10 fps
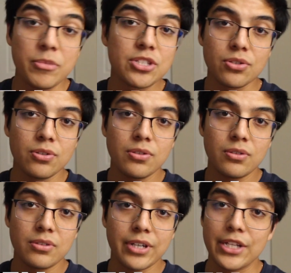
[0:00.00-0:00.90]
midsole
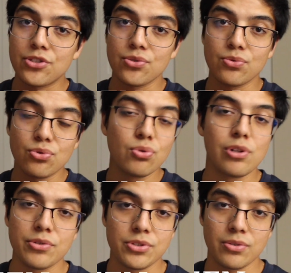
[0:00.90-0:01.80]
gets you too
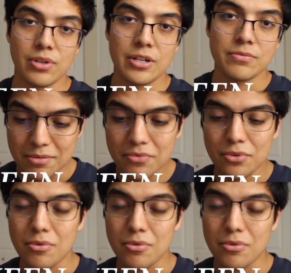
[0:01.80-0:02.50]
close to the ground. Even for